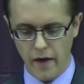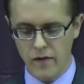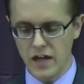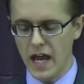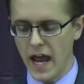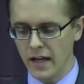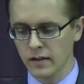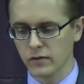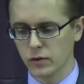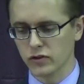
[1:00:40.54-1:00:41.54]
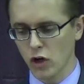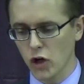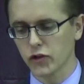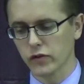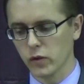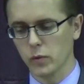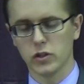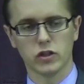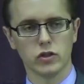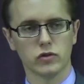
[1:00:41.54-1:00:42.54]
The end result of what
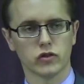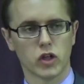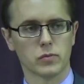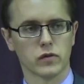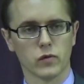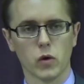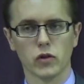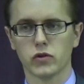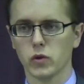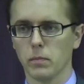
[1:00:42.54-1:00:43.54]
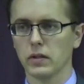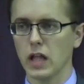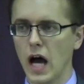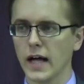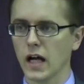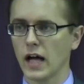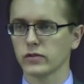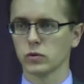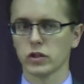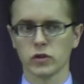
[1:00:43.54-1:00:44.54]
we should use the Scripture for, to apply
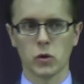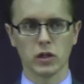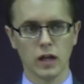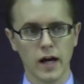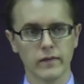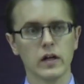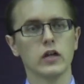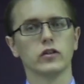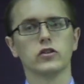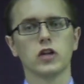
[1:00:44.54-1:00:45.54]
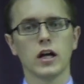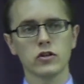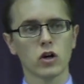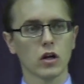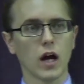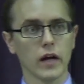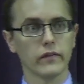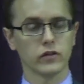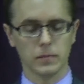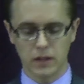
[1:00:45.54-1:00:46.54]
God's Word into our life, to change our
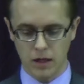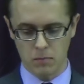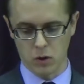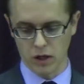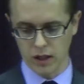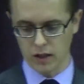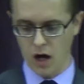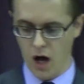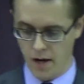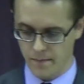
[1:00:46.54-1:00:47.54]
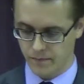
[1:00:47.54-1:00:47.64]
life, to become more like God.